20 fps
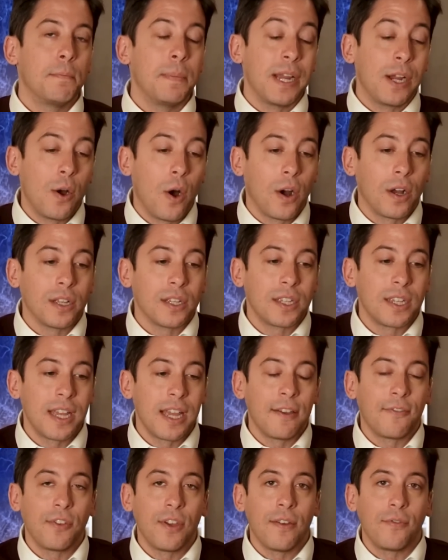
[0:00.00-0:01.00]

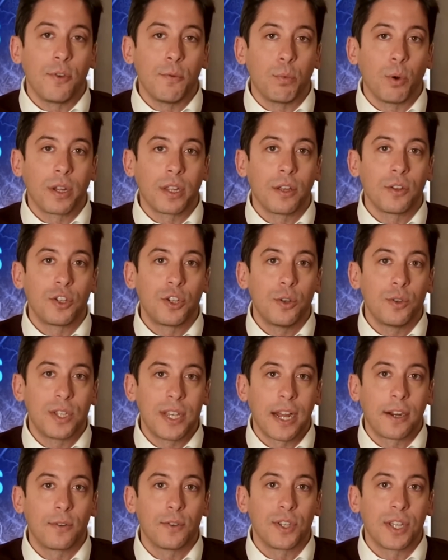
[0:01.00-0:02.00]
because if, if you bring those two
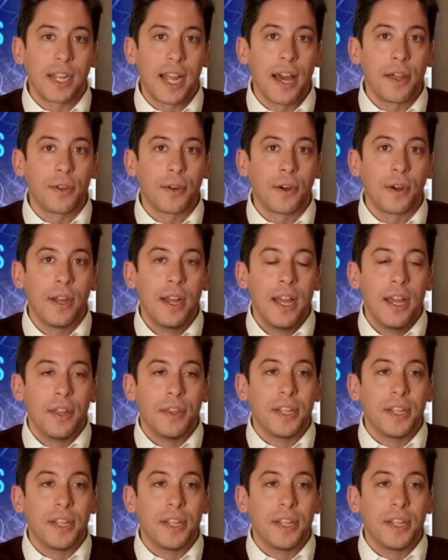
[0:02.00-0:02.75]
sectors together,